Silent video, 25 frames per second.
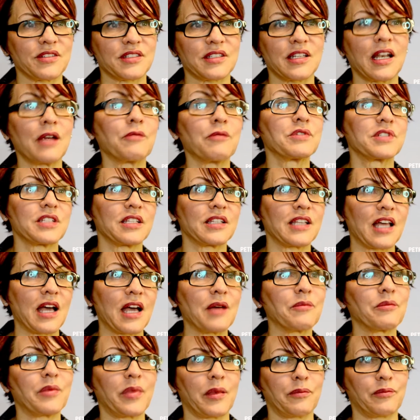And I in that
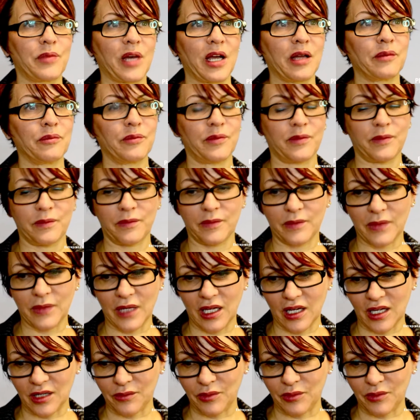but, uh,